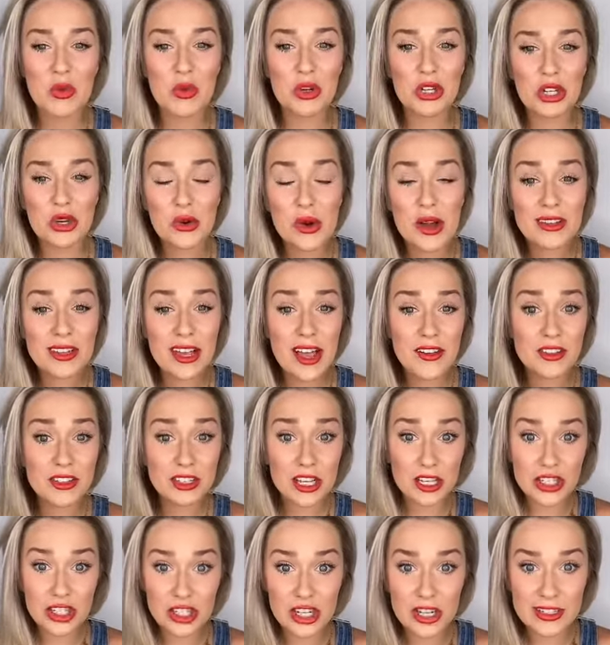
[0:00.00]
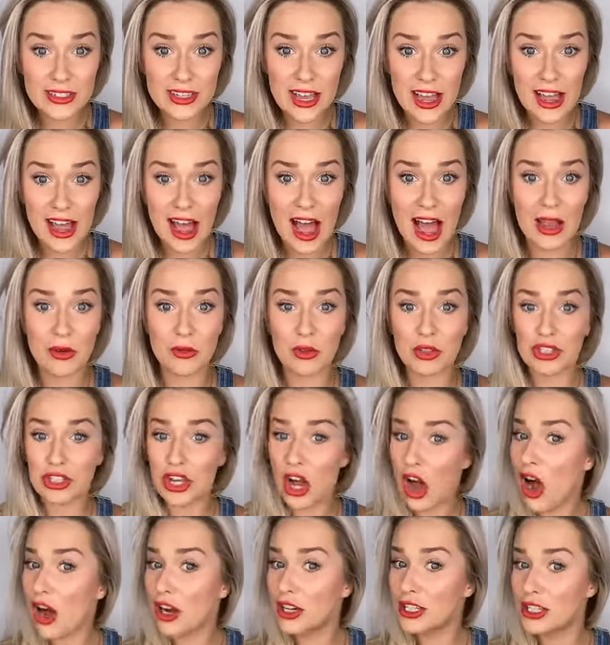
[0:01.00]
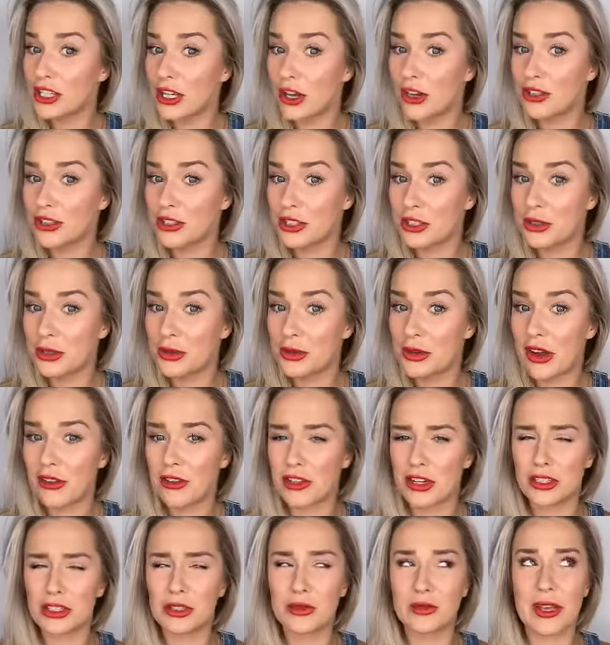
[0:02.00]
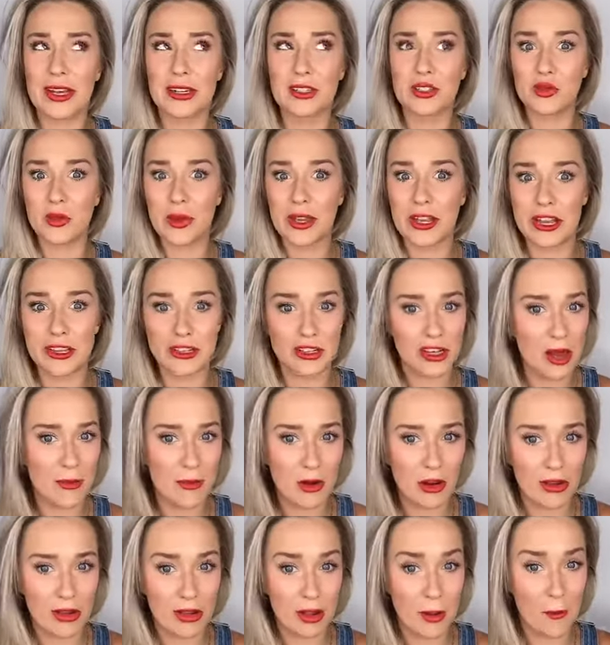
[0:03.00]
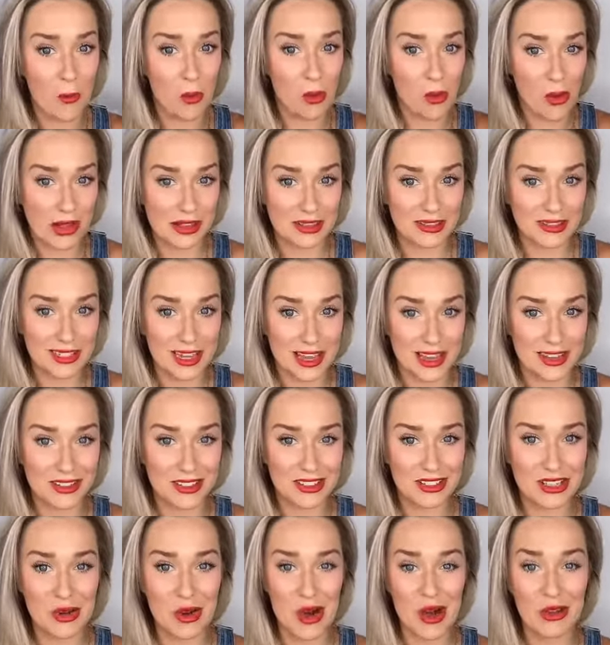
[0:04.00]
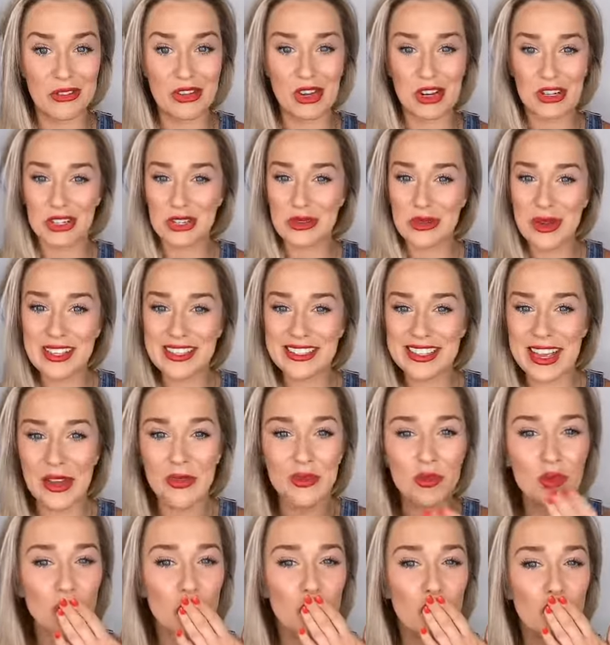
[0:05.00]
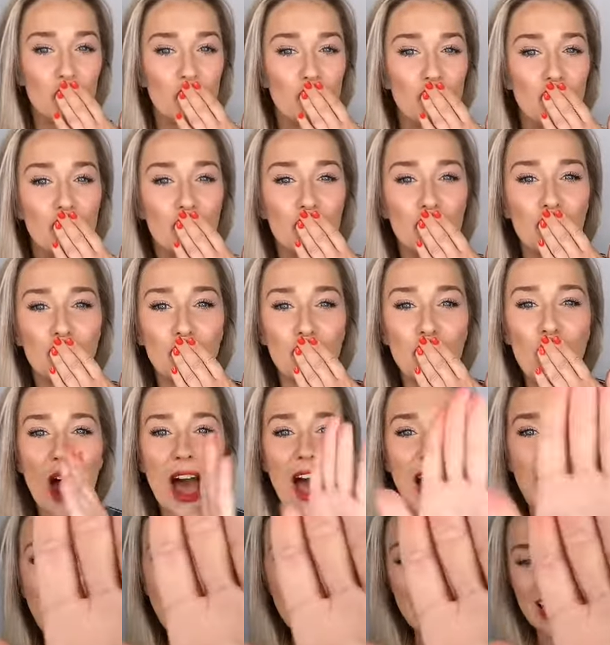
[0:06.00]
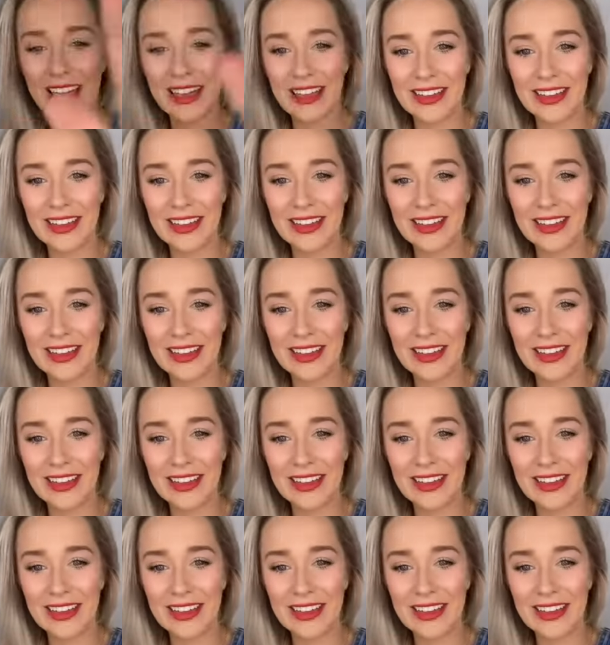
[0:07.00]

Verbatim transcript: Well, you guys have such a good day. I will talk to y'all soon. I'll talk to you next week. I come on Wednesdays, so I'll talk to you Wednesday. Mwah.